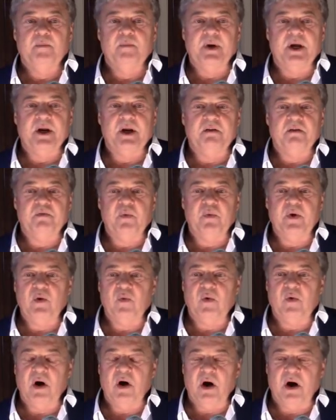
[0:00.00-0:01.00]
But if we
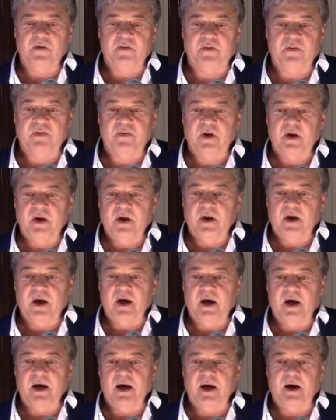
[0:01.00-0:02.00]
want
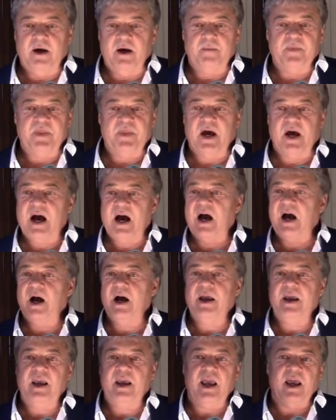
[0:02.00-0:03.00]
the
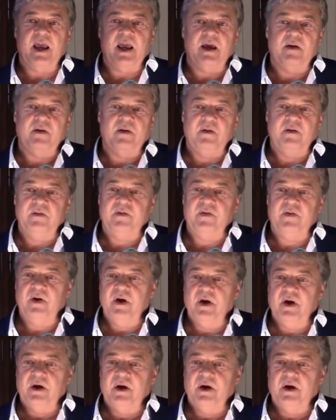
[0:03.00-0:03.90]
high-end